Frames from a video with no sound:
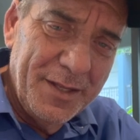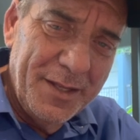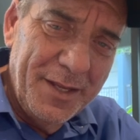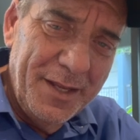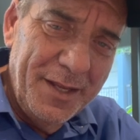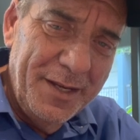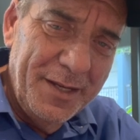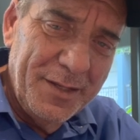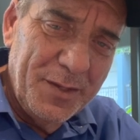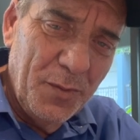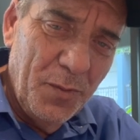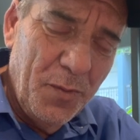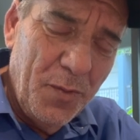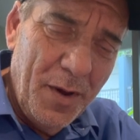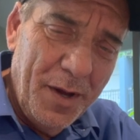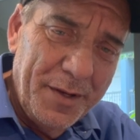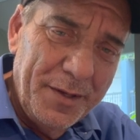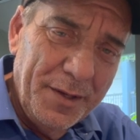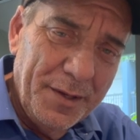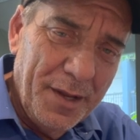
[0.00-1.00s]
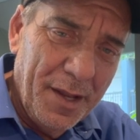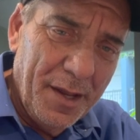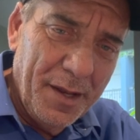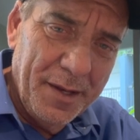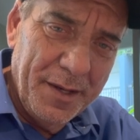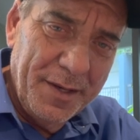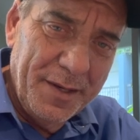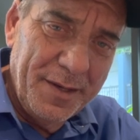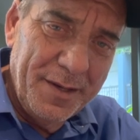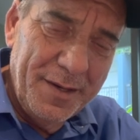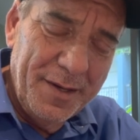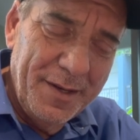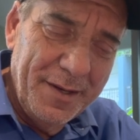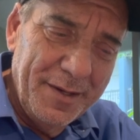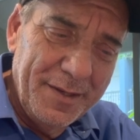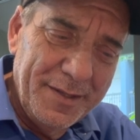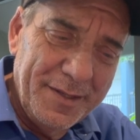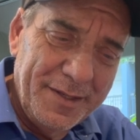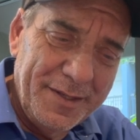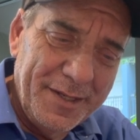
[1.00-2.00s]
his one line
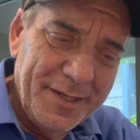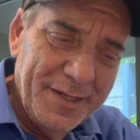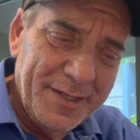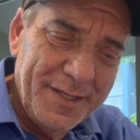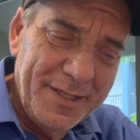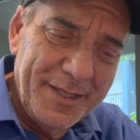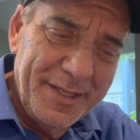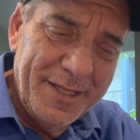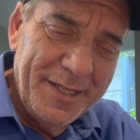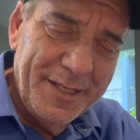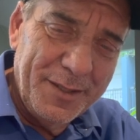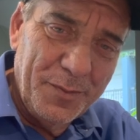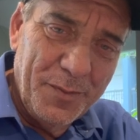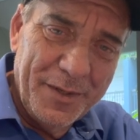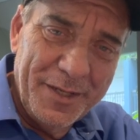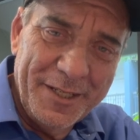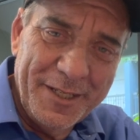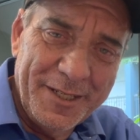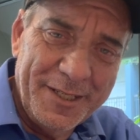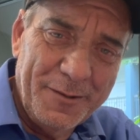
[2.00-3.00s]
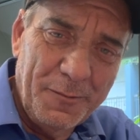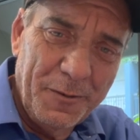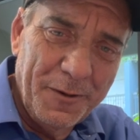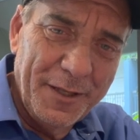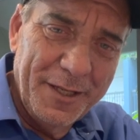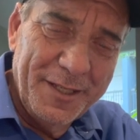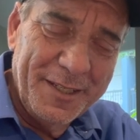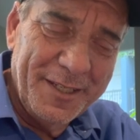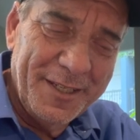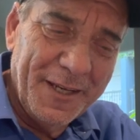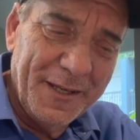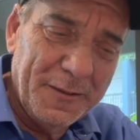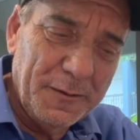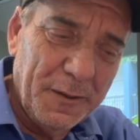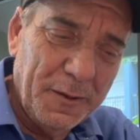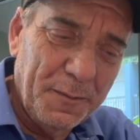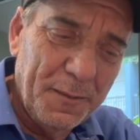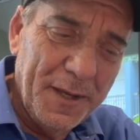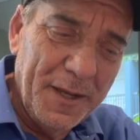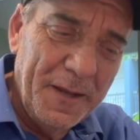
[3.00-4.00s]
is just, this one just really sticks
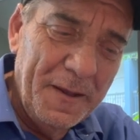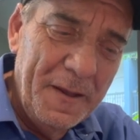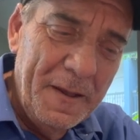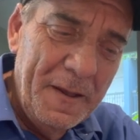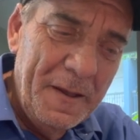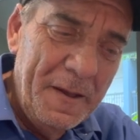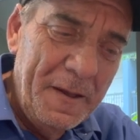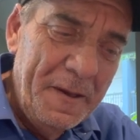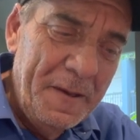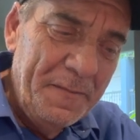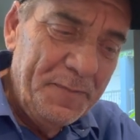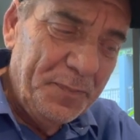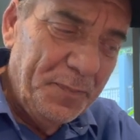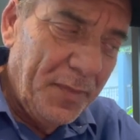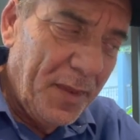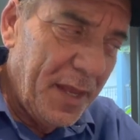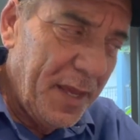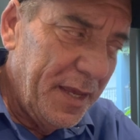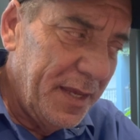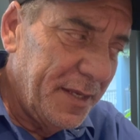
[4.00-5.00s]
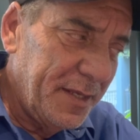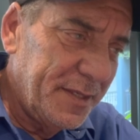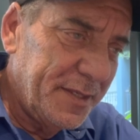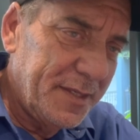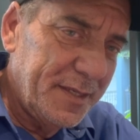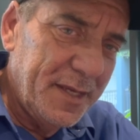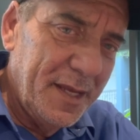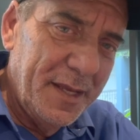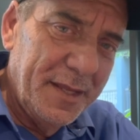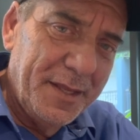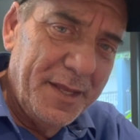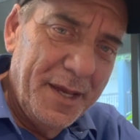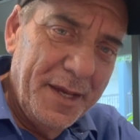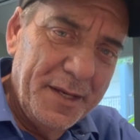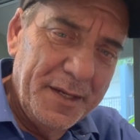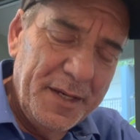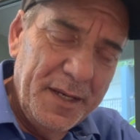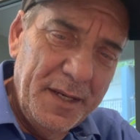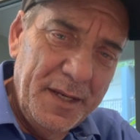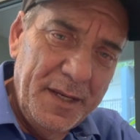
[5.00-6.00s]
with me, is
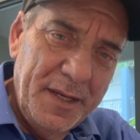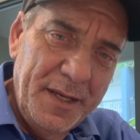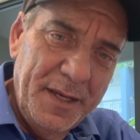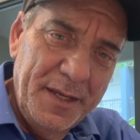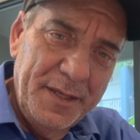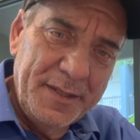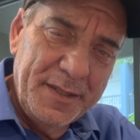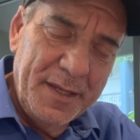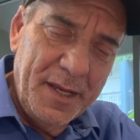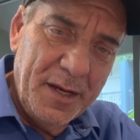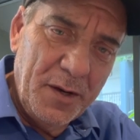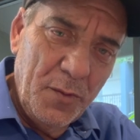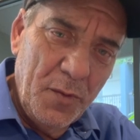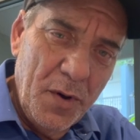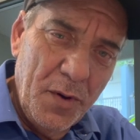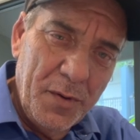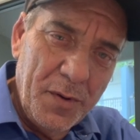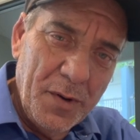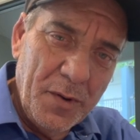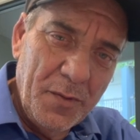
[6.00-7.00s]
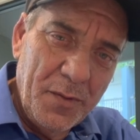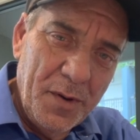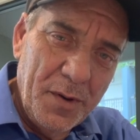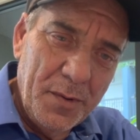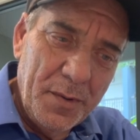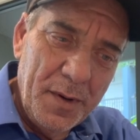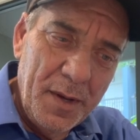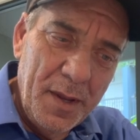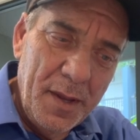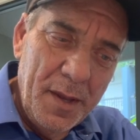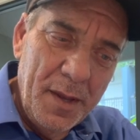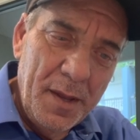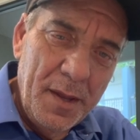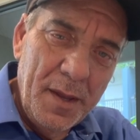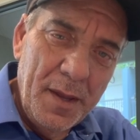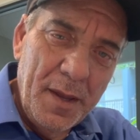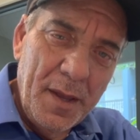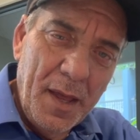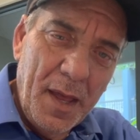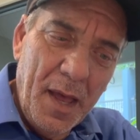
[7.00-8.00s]
that he said, quote unquote,
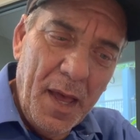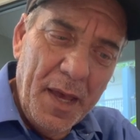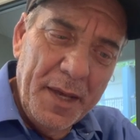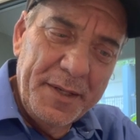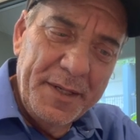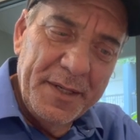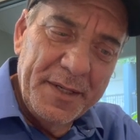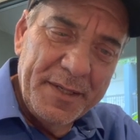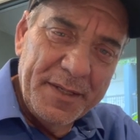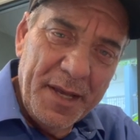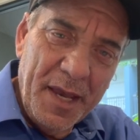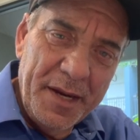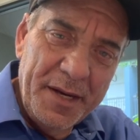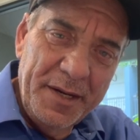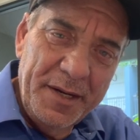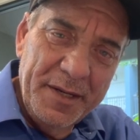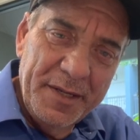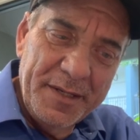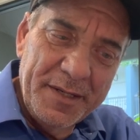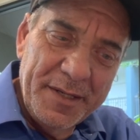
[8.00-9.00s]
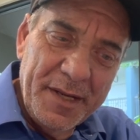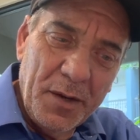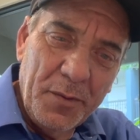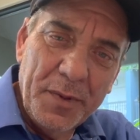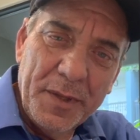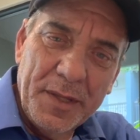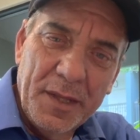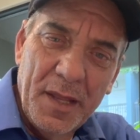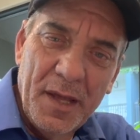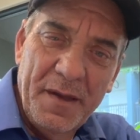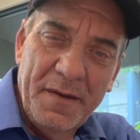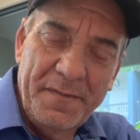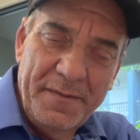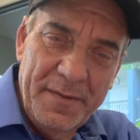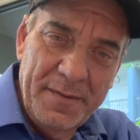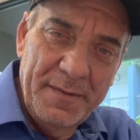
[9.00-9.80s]
"I decided to stick with love."